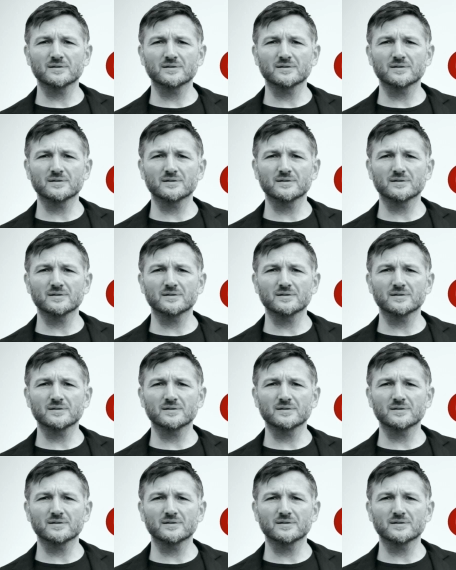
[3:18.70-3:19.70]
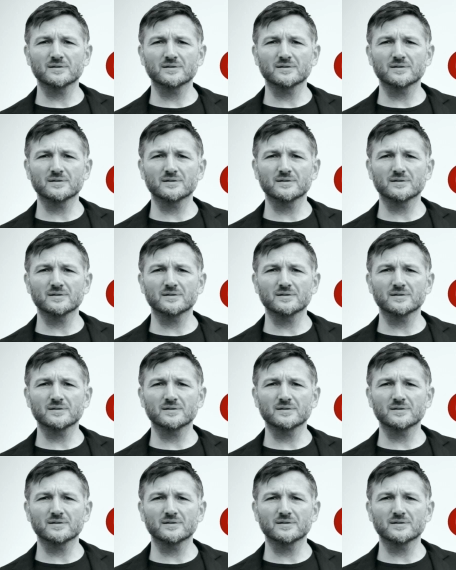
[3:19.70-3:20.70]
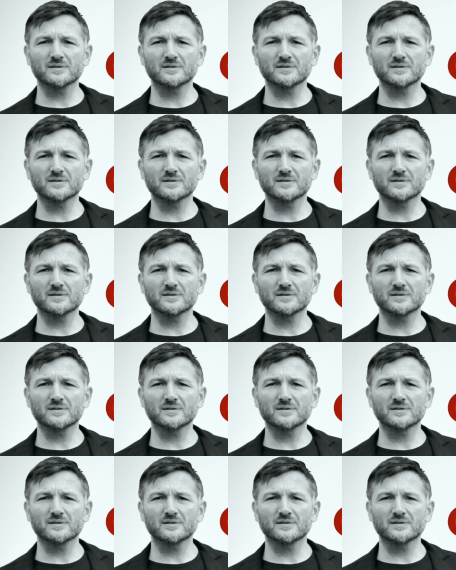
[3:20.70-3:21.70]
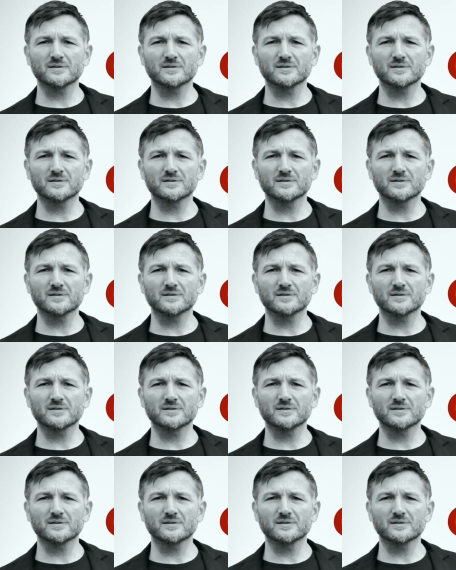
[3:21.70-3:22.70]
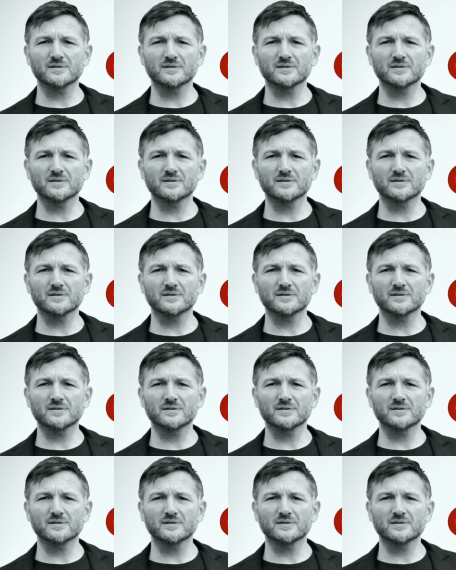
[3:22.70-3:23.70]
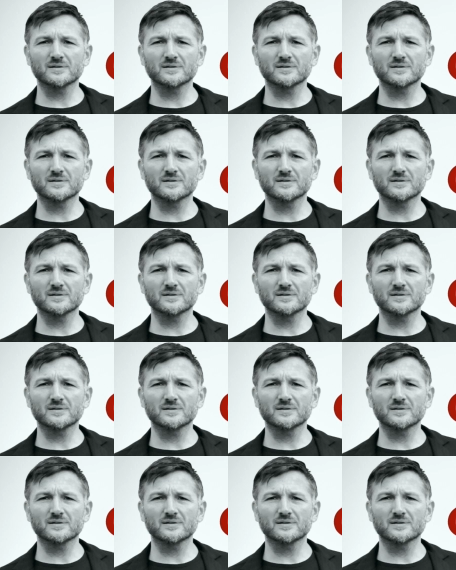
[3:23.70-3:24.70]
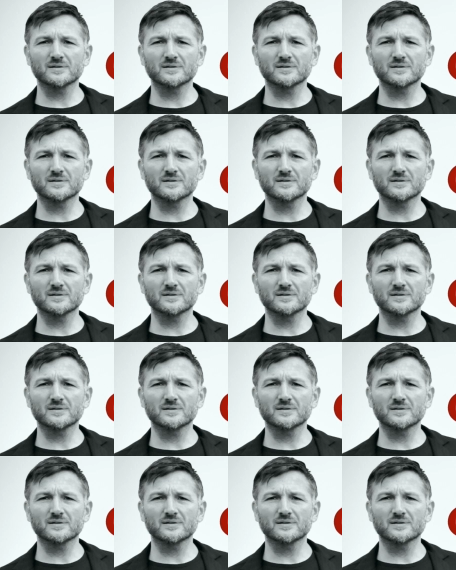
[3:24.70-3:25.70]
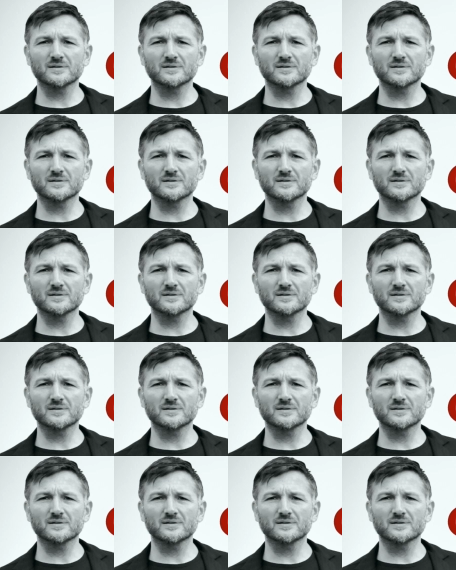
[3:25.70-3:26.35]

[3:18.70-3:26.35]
This is a still picture; no speech is visible.